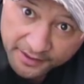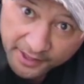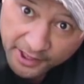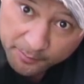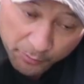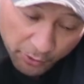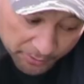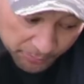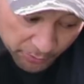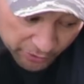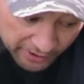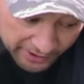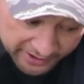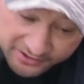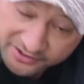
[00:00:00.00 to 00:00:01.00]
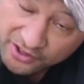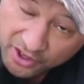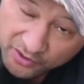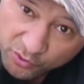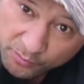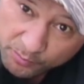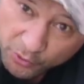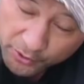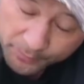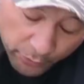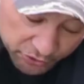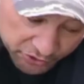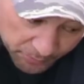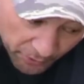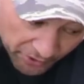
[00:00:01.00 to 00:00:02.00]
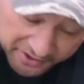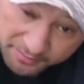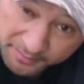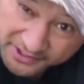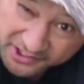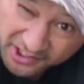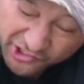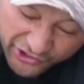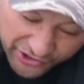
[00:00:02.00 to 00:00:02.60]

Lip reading: our bipod legs. I've got bipod spikes, makes it a